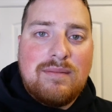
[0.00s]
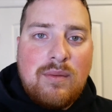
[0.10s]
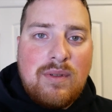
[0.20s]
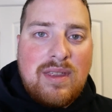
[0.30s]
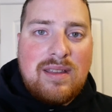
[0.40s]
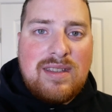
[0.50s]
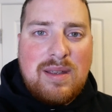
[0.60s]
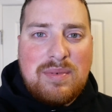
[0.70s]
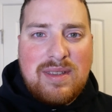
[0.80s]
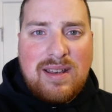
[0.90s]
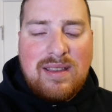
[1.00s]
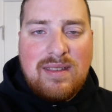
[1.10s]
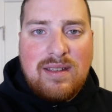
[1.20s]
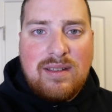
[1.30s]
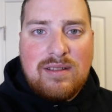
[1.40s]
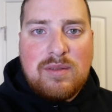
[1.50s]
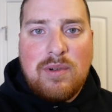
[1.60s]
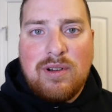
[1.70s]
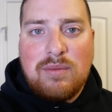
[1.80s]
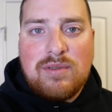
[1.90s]
with the temps that the
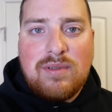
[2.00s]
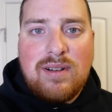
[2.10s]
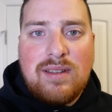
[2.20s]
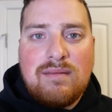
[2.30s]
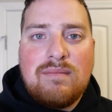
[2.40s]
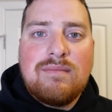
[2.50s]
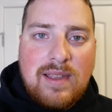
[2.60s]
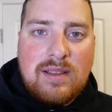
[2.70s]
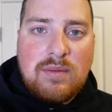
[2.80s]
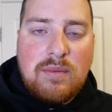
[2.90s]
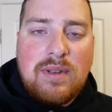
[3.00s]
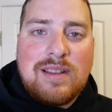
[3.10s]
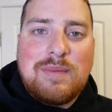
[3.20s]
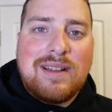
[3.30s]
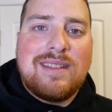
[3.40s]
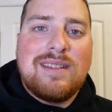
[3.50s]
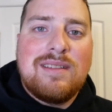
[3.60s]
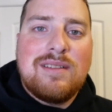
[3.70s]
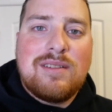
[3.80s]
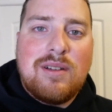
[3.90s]
smoker was running, that's what we expected.
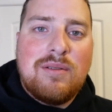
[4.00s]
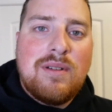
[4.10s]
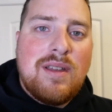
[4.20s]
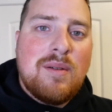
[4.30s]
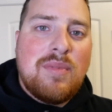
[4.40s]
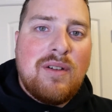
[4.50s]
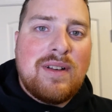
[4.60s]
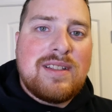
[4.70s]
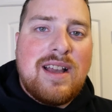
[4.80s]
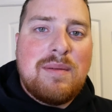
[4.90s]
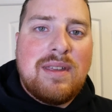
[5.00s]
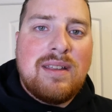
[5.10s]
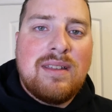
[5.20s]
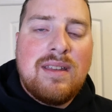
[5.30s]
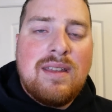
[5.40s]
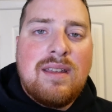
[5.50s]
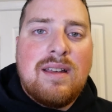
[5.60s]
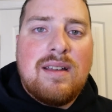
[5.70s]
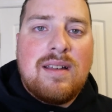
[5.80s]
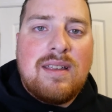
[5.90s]
So perfect timing.
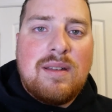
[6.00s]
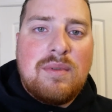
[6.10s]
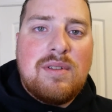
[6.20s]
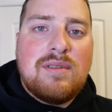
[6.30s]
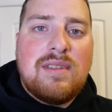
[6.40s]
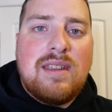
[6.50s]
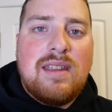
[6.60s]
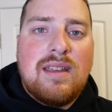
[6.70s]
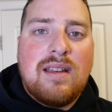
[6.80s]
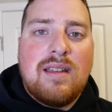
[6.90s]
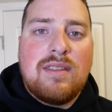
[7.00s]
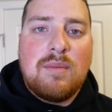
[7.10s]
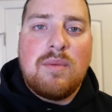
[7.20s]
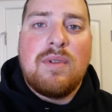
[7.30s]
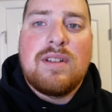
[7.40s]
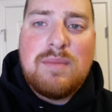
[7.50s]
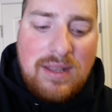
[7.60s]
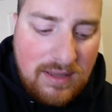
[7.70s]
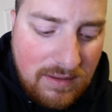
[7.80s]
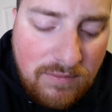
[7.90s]
Again, we use the ThermoWorks. Let
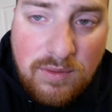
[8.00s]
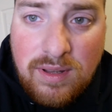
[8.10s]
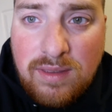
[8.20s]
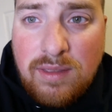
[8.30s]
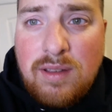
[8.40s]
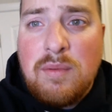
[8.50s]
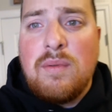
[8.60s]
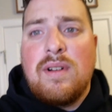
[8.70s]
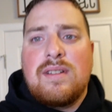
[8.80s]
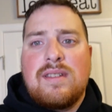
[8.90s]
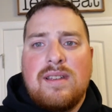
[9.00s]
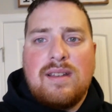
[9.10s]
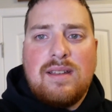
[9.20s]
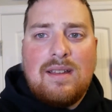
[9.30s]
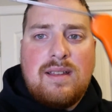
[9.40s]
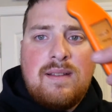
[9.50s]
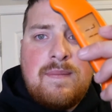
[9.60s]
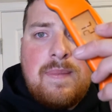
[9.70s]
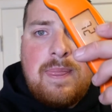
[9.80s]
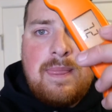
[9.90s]
me get that for you. The ThermoWorks
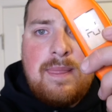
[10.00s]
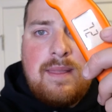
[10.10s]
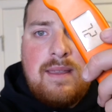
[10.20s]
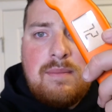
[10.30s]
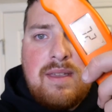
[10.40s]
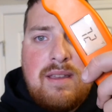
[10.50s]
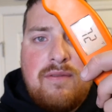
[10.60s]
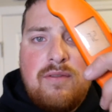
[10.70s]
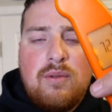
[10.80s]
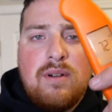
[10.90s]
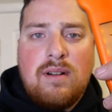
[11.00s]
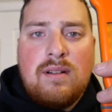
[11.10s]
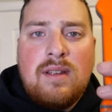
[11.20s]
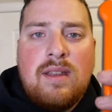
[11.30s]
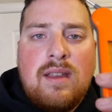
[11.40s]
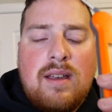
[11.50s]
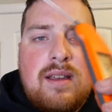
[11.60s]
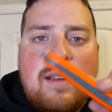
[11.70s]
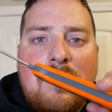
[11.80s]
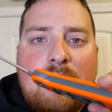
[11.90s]
MK4.
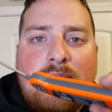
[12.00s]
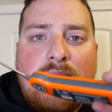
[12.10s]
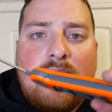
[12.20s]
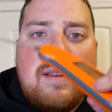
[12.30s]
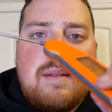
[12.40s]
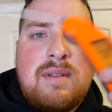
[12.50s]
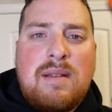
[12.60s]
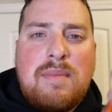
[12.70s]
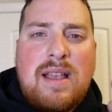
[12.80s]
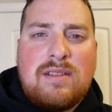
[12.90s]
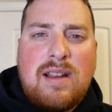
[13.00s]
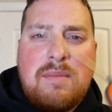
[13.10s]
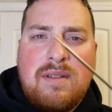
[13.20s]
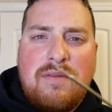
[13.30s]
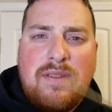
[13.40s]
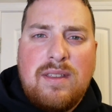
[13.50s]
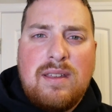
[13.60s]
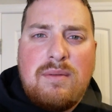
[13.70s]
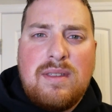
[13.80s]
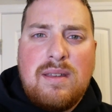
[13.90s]
I'm not an ambassador. I'm an
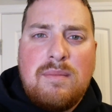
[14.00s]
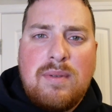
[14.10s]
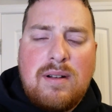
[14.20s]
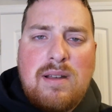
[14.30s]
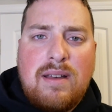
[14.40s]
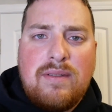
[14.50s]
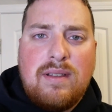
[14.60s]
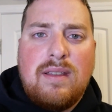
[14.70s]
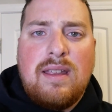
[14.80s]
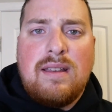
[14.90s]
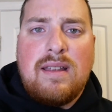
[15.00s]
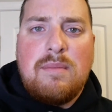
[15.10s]
affiliate with them, but I'll have a link down